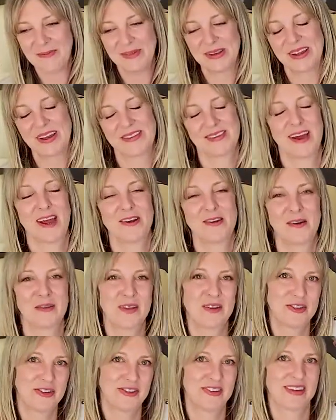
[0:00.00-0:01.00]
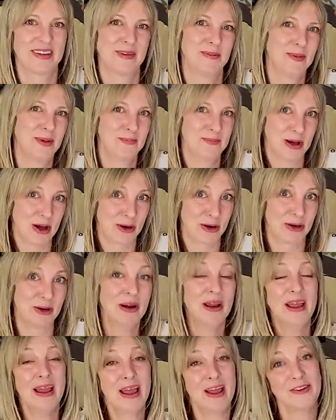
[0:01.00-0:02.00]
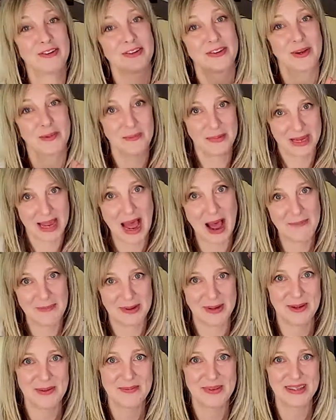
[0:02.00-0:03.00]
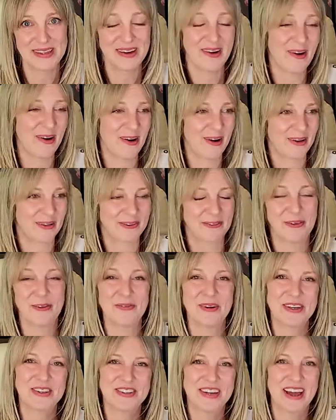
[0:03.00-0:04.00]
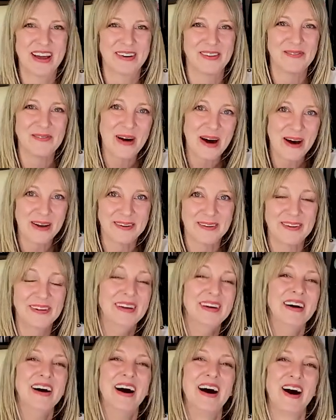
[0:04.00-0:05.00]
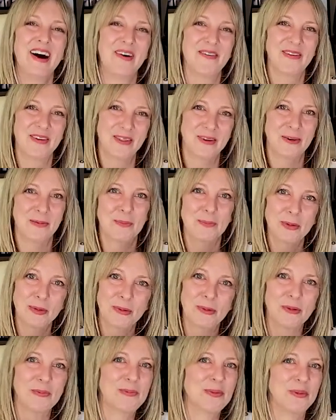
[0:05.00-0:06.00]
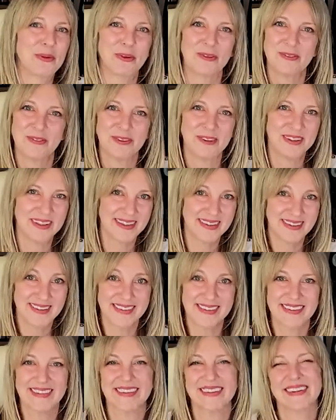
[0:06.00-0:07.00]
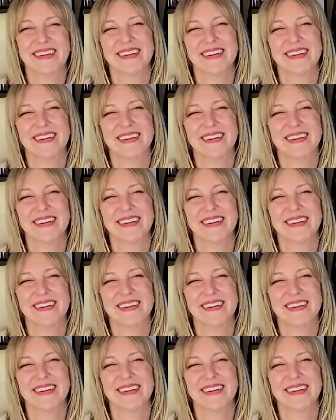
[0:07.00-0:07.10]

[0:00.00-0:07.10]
because I know that she's going to be better and she's going to be happy to be our grooming channel model with her poodle beautifulness.